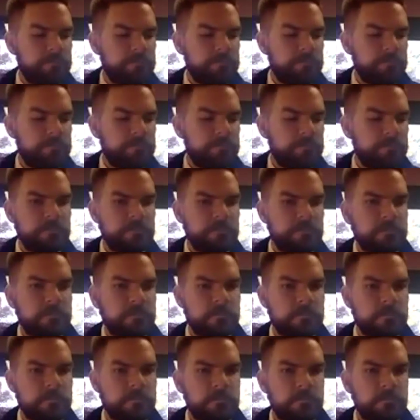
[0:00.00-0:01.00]

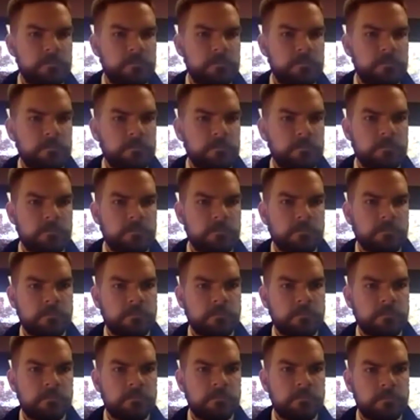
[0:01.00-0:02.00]

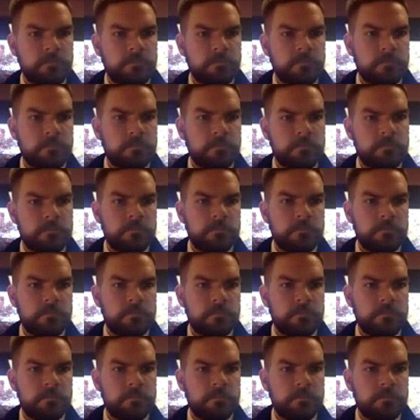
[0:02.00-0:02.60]
Nobody speaks.